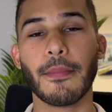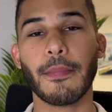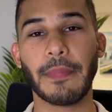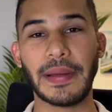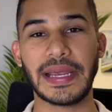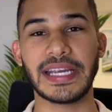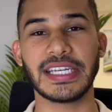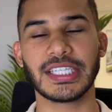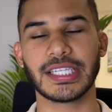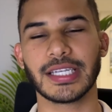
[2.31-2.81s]

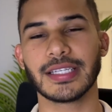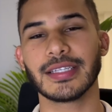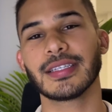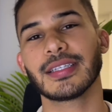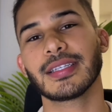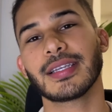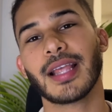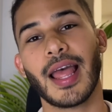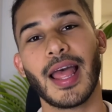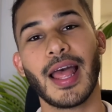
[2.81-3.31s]

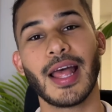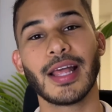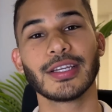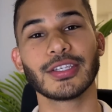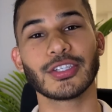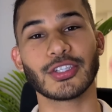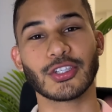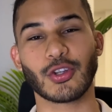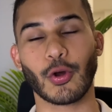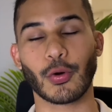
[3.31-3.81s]
patience.
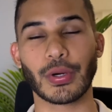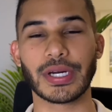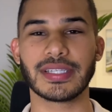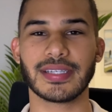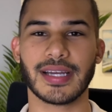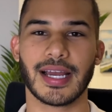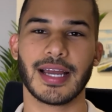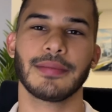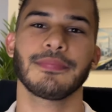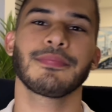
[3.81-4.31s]
Story
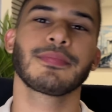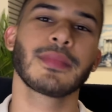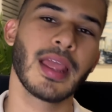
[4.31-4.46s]
time.